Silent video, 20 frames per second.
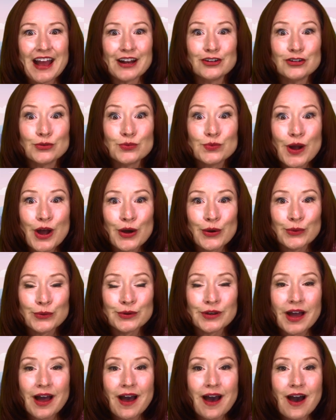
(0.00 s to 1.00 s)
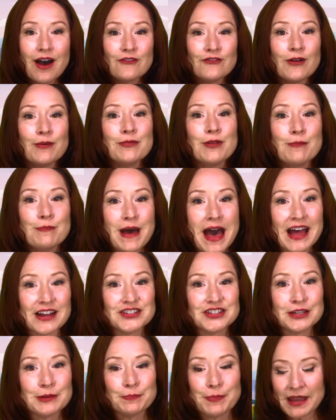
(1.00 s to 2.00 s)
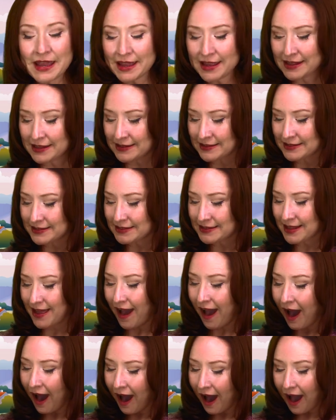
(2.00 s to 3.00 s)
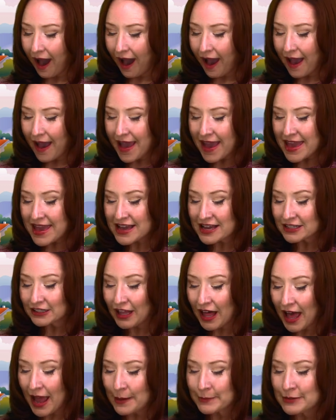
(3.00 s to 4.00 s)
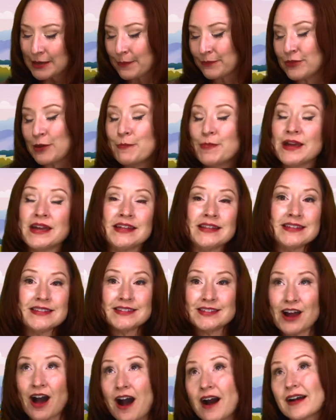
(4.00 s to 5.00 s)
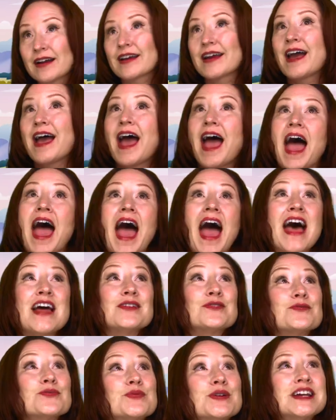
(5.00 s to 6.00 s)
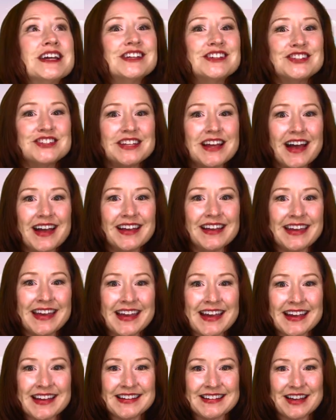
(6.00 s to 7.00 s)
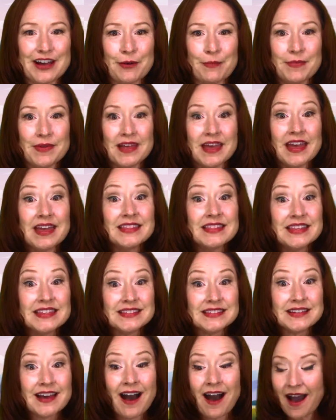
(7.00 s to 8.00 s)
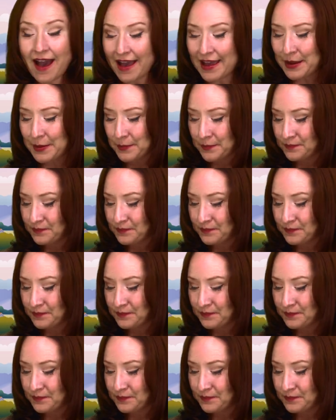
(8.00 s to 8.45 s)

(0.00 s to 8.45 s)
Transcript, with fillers: had grown from the magic beans. He climbed up the beanstalk and reached a kingdom in the sky.